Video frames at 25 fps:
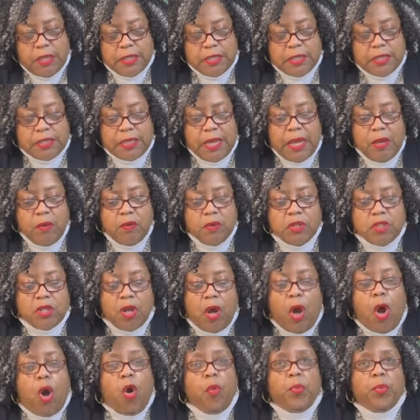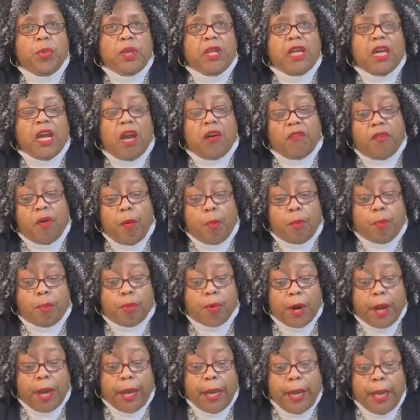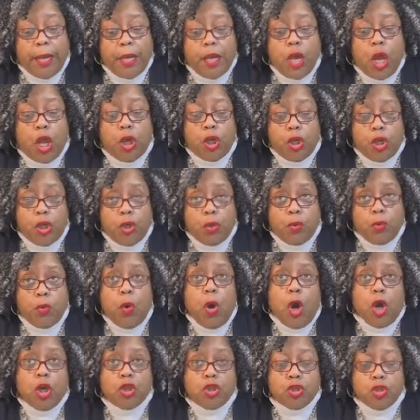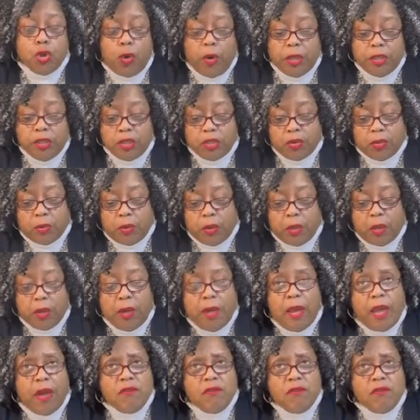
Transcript: Today was the opening of a brand new toy store.